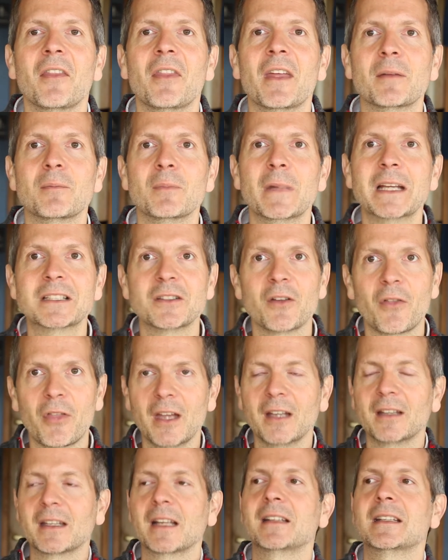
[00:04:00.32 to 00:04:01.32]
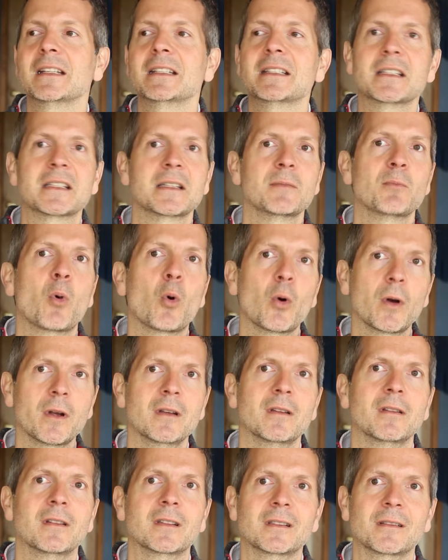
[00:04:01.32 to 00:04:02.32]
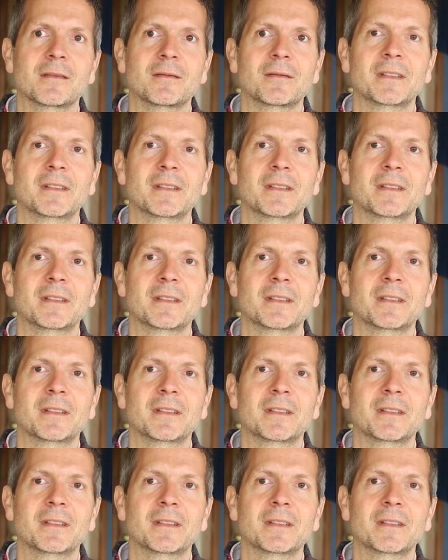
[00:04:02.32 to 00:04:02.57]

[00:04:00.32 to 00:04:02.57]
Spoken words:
that makes you think that this is important?